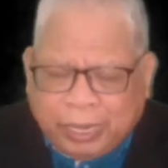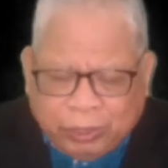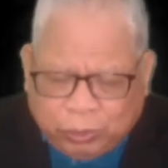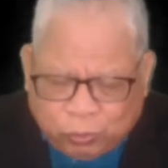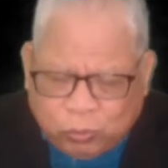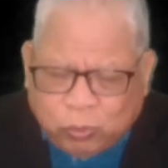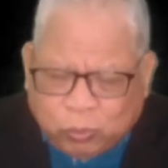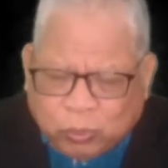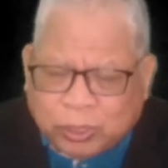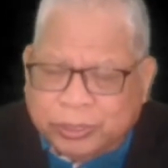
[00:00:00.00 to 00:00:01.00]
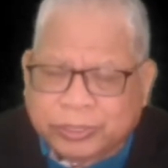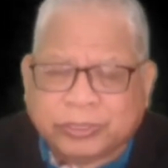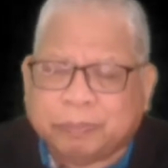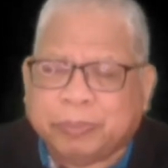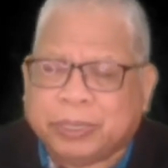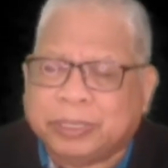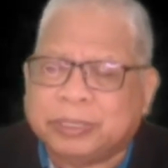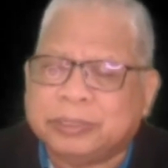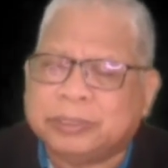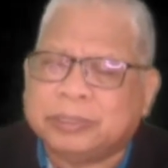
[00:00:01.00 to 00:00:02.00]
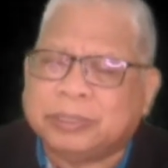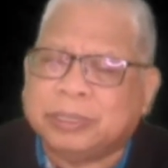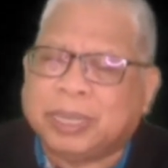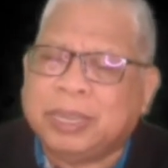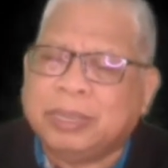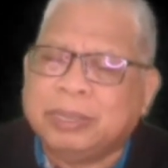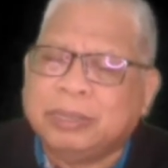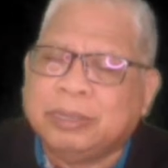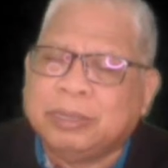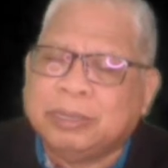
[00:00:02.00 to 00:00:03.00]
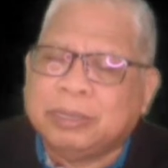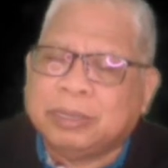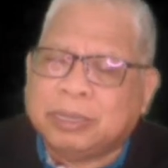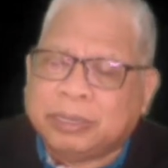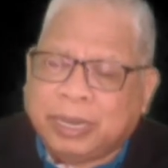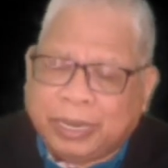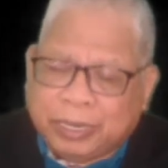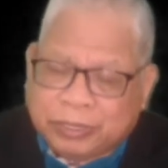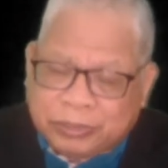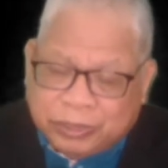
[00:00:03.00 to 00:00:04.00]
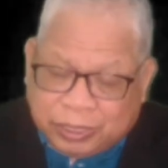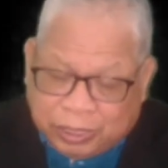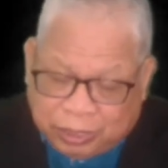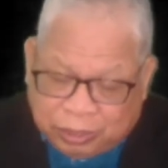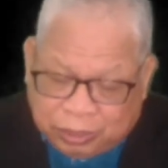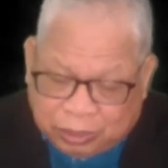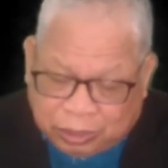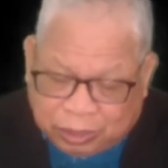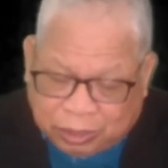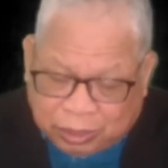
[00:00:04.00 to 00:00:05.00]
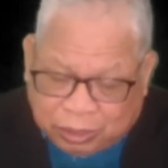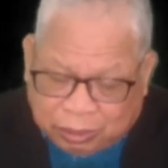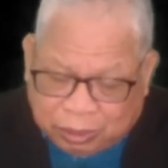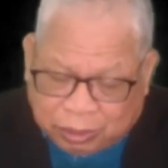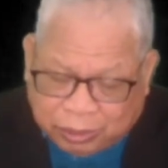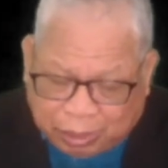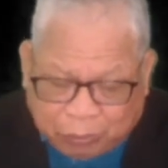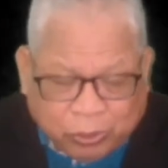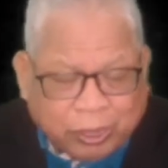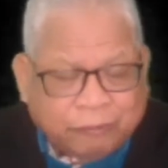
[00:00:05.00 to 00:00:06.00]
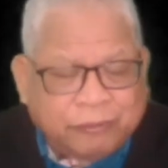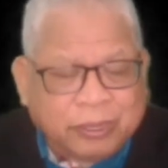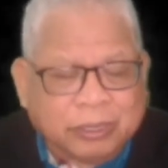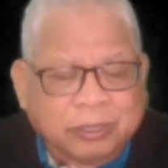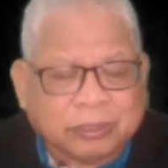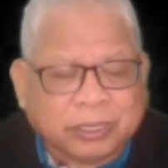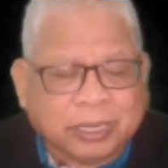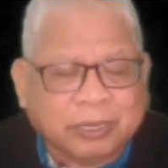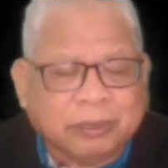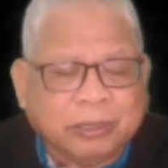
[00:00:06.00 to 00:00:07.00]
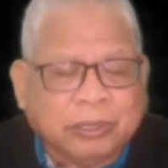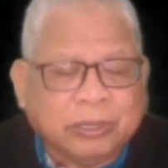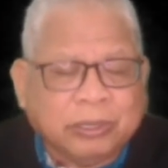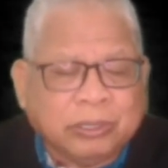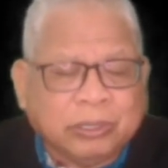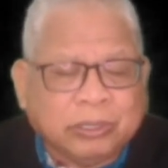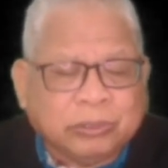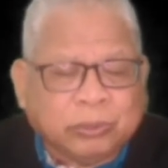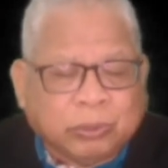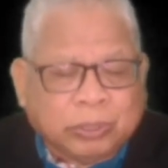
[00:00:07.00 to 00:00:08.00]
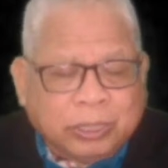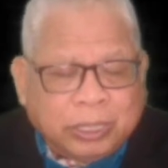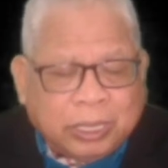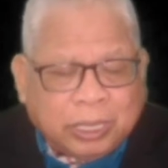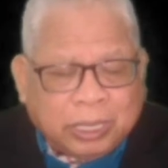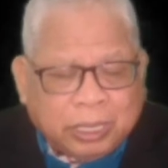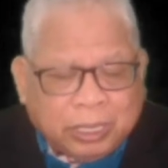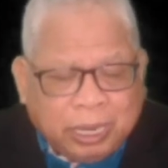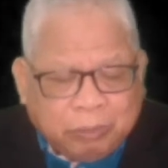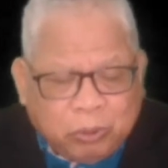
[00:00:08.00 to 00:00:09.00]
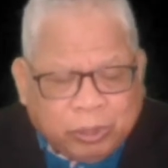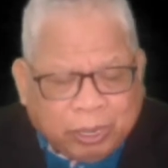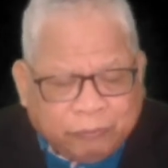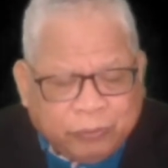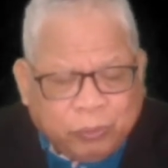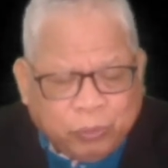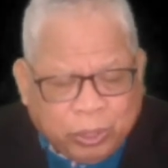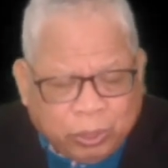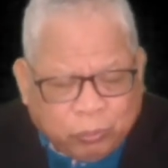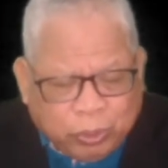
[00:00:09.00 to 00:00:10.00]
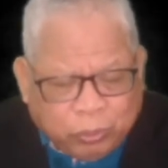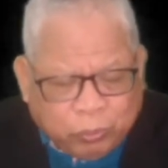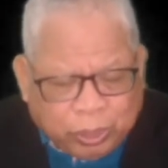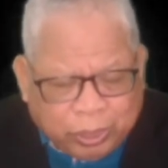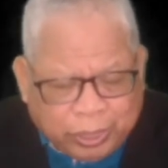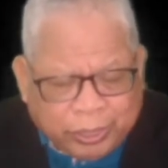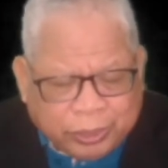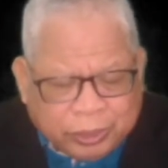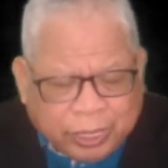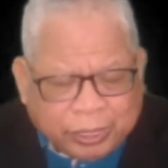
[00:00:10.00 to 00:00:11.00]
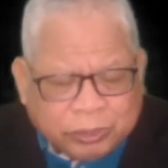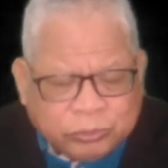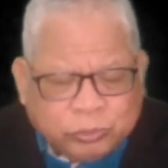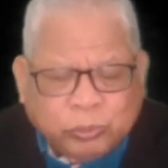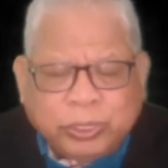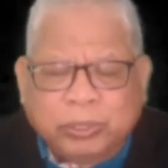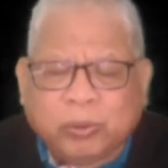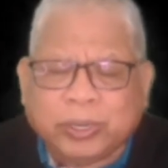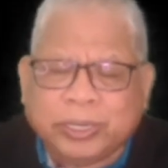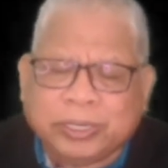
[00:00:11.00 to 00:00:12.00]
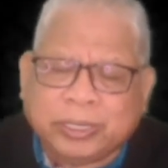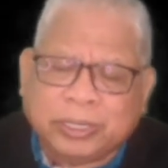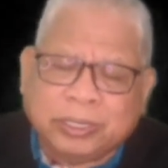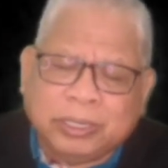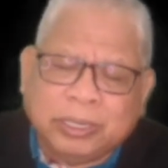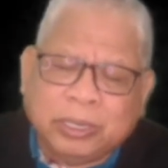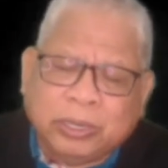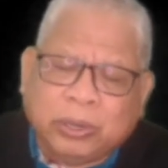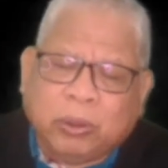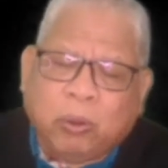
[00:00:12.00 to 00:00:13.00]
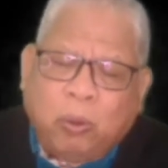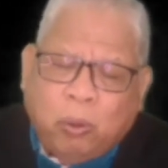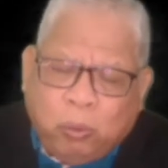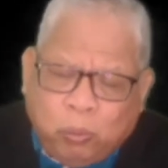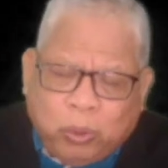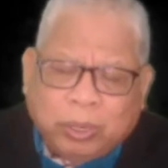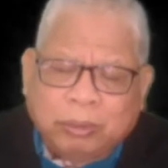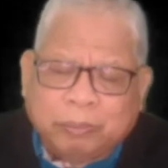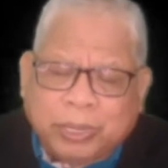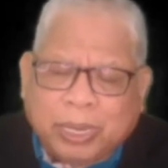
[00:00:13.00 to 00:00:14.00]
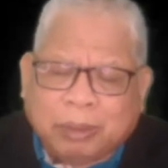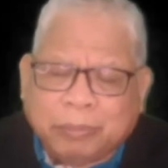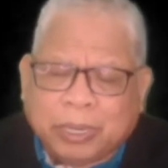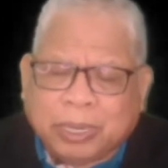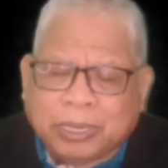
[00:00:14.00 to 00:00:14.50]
then you will disappear. Okay? That is the demography. Okay? So, in demography, we learn that sooner or later, the whole world